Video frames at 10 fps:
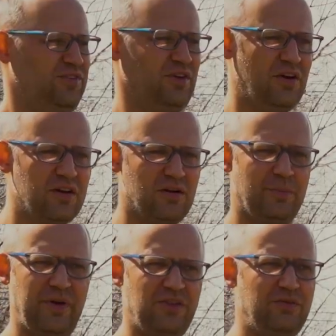started in our
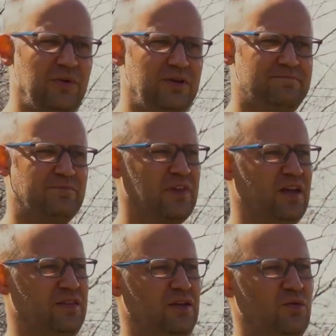basement,
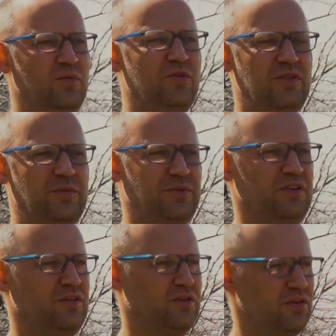and then we moved up
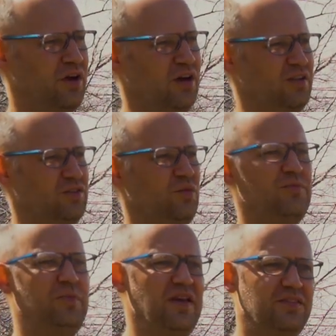into the garage, and
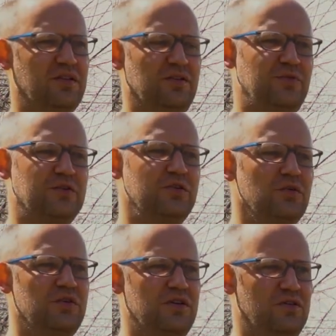we've basically for 2
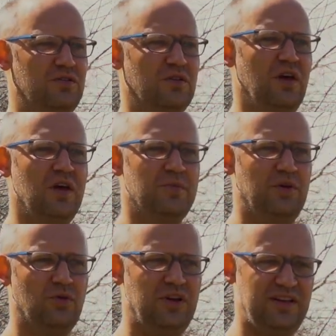years
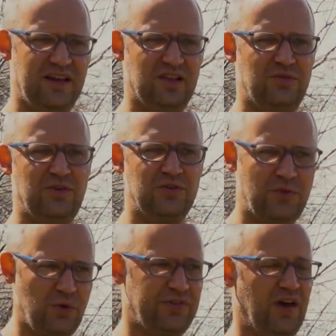been running Dan's Fish
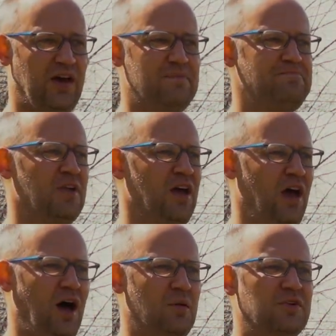full time,
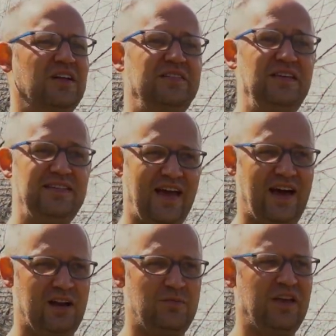collecting
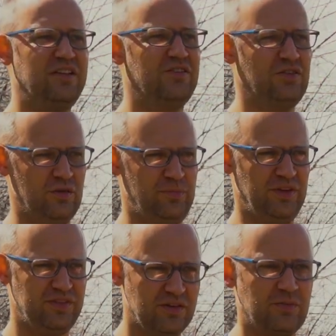data, making sure the
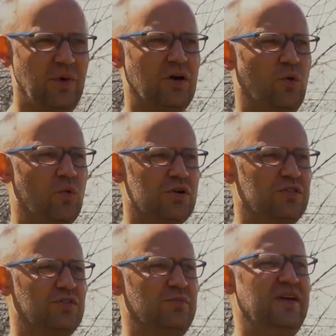business model
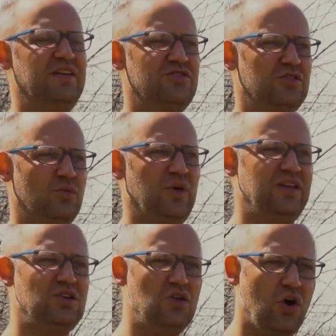works, making sure we
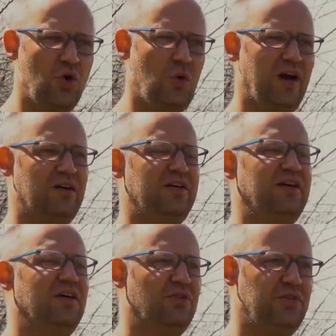know how to
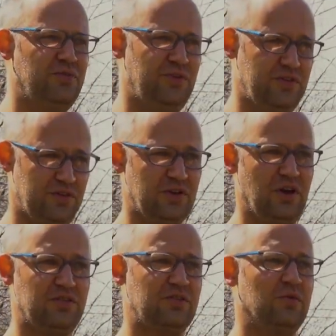get healthy fish to
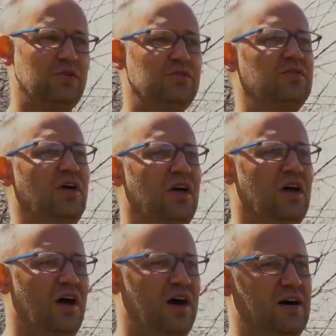customers,
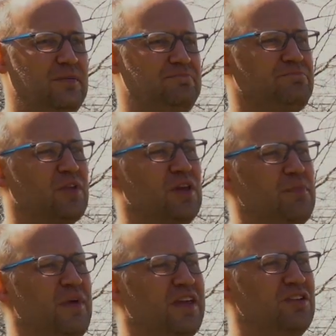
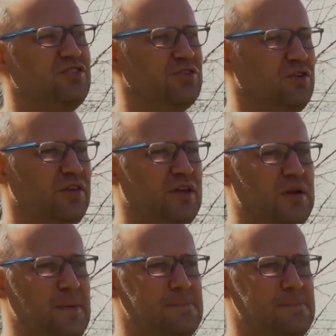making sure that